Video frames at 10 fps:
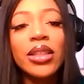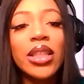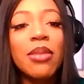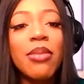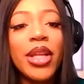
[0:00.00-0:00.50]
to
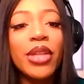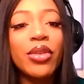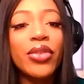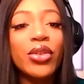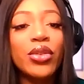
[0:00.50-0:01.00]
the many
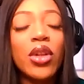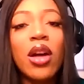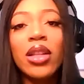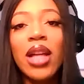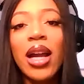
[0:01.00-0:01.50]
reviews
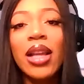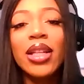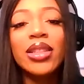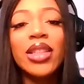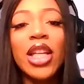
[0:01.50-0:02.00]
online
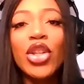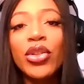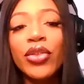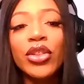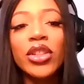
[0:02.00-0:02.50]
that say
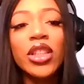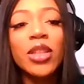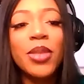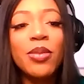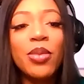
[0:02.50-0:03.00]
University of the
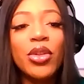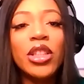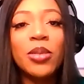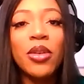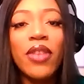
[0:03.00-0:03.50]
People
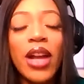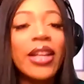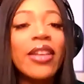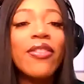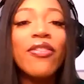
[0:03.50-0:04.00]
is
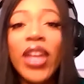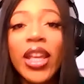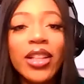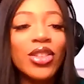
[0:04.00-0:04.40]
providing fake